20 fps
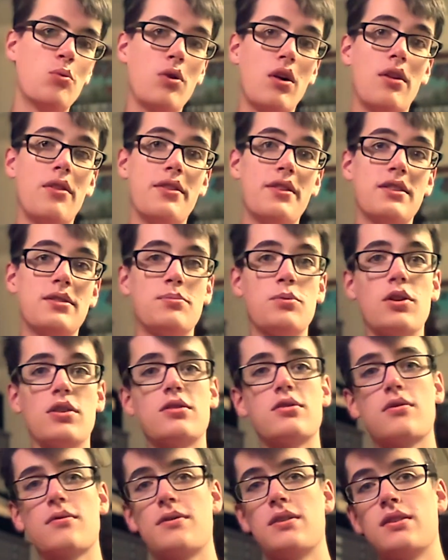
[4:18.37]
Well, the
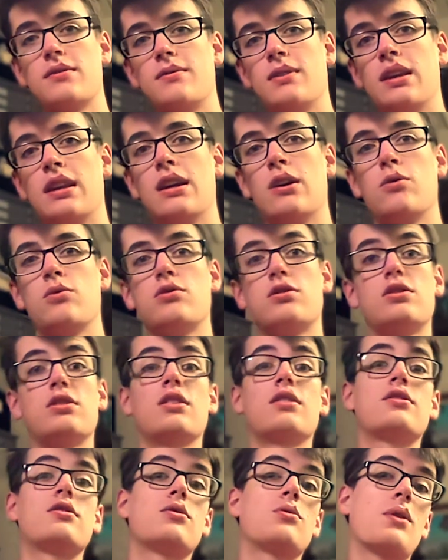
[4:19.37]
sponsor of this video
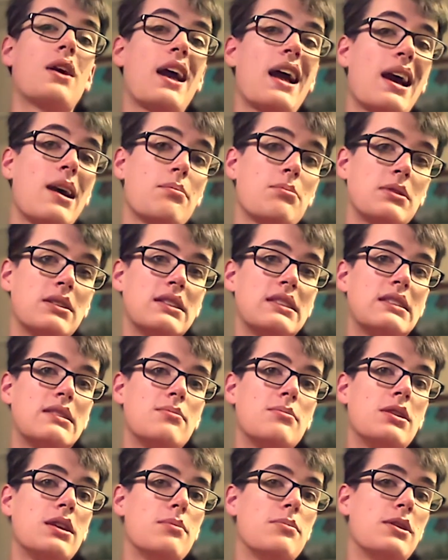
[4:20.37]
just so happens to
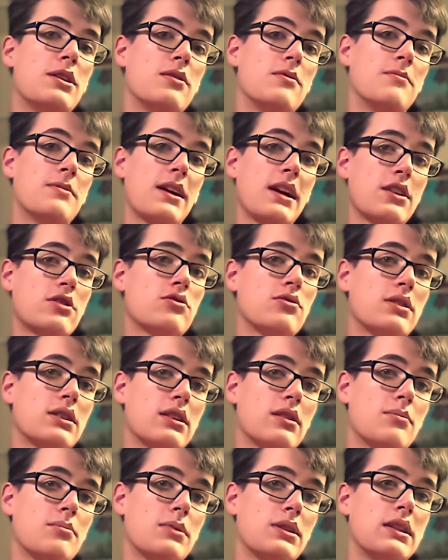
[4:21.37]
be a manufacturing
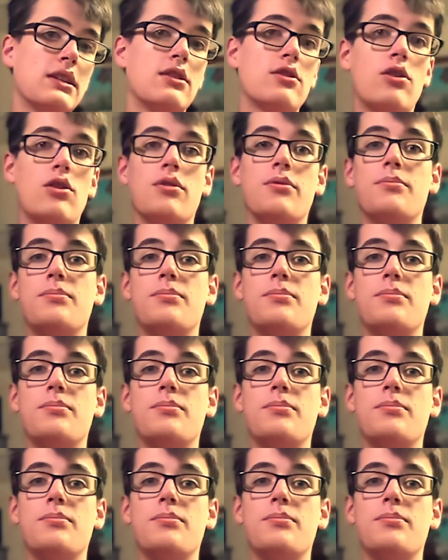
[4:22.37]
company called